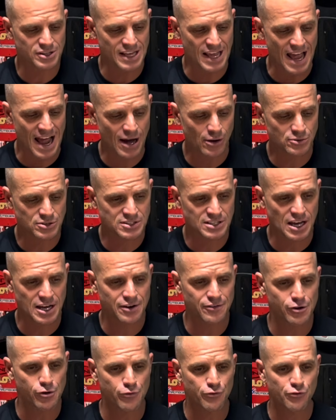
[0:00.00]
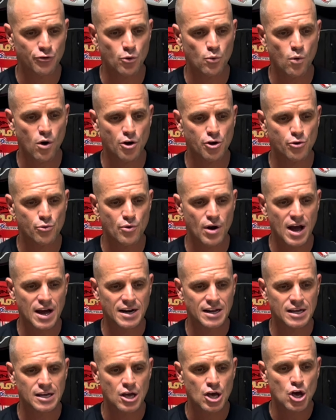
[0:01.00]
outside of your foot while you're
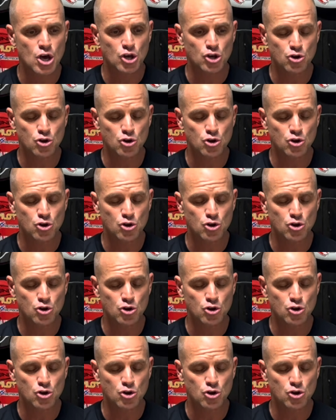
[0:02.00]
riding, you